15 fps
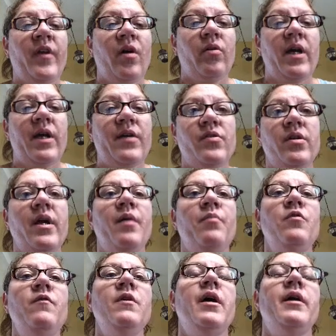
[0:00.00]
Okay, so now
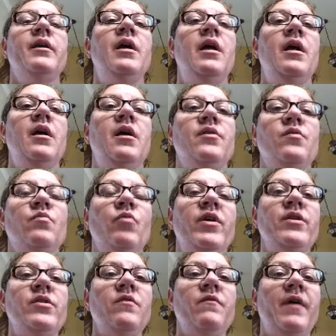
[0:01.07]
moving on. Some
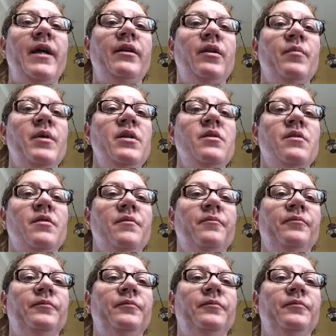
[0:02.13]
ways to find limits.